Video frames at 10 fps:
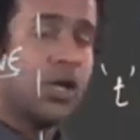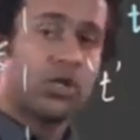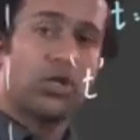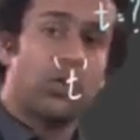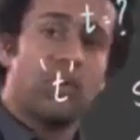
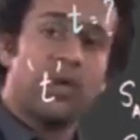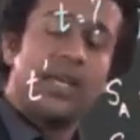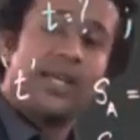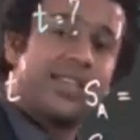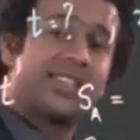So
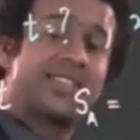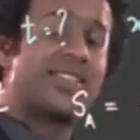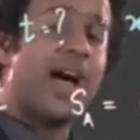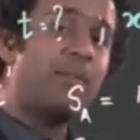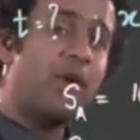the
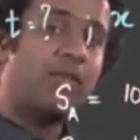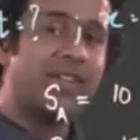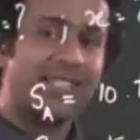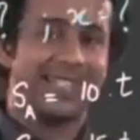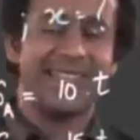sum of
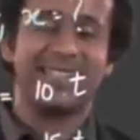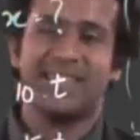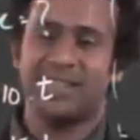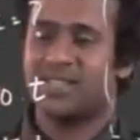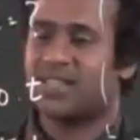
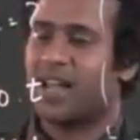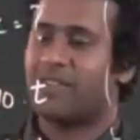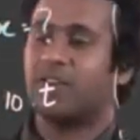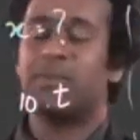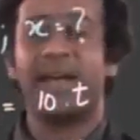distances
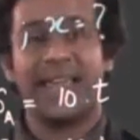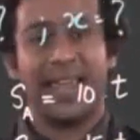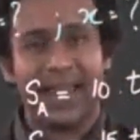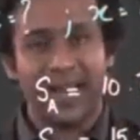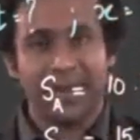covered by
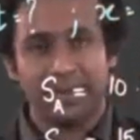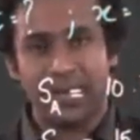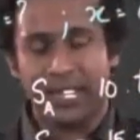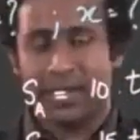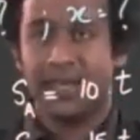A and
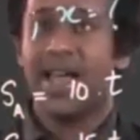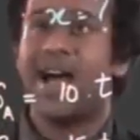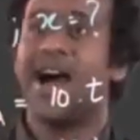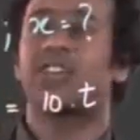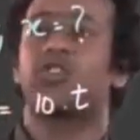B
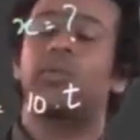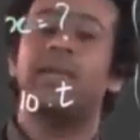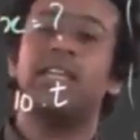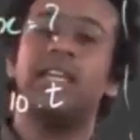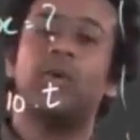has to
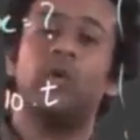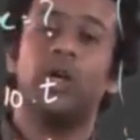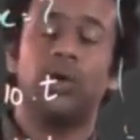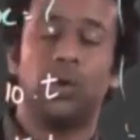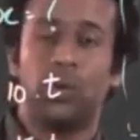be
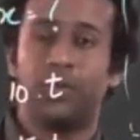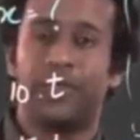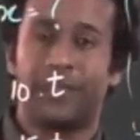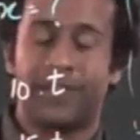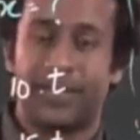equal to
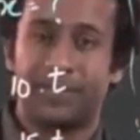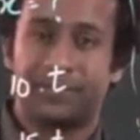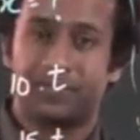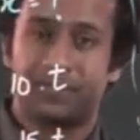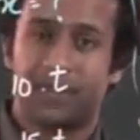250,
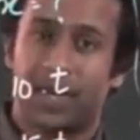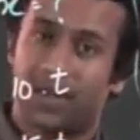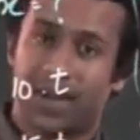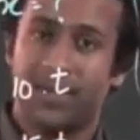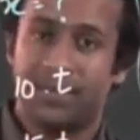
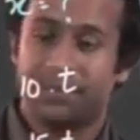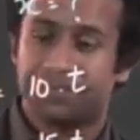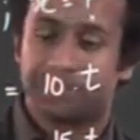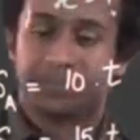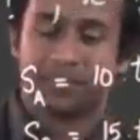right?
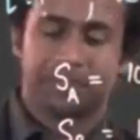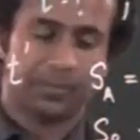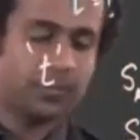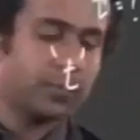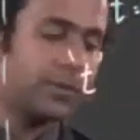
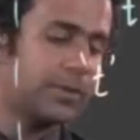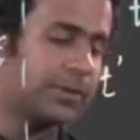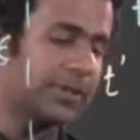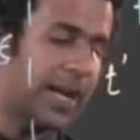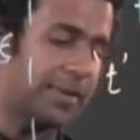
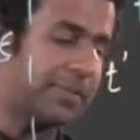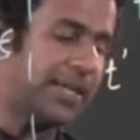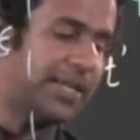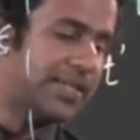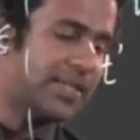That
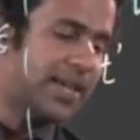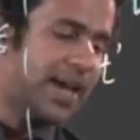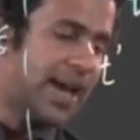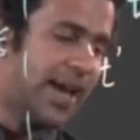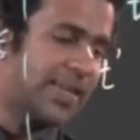means
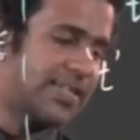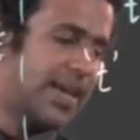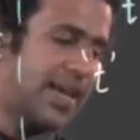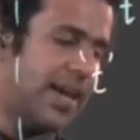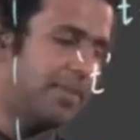
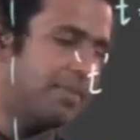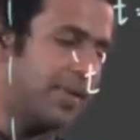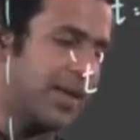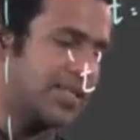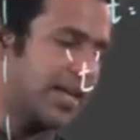SA
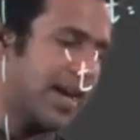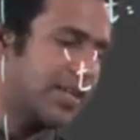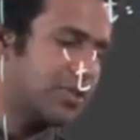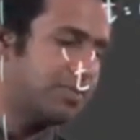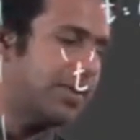plus
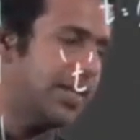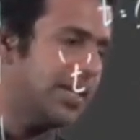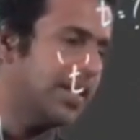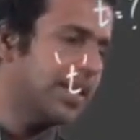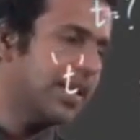
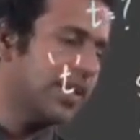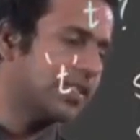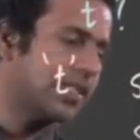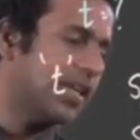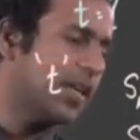SB
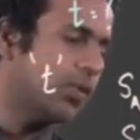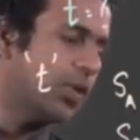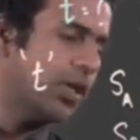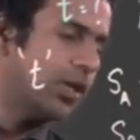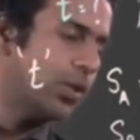is
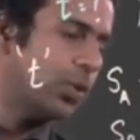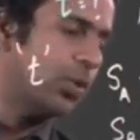equal to